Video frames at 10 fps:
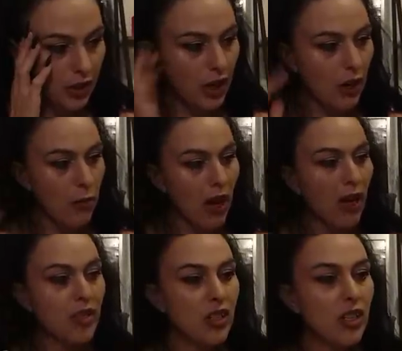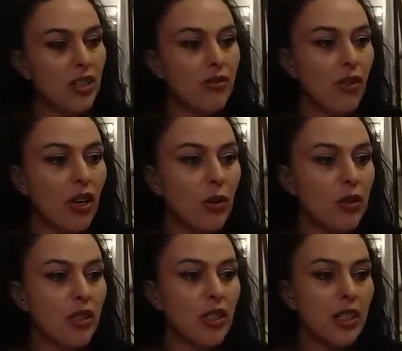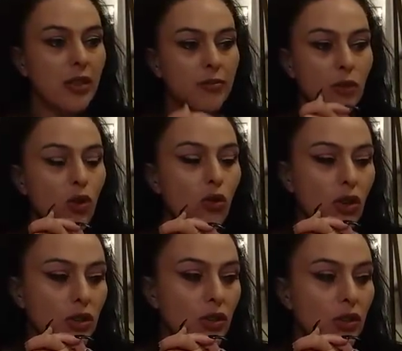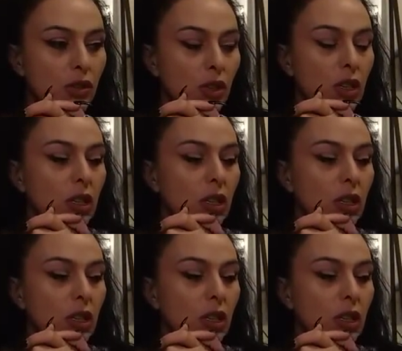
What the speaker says: Now, past tense frequency, Taurus.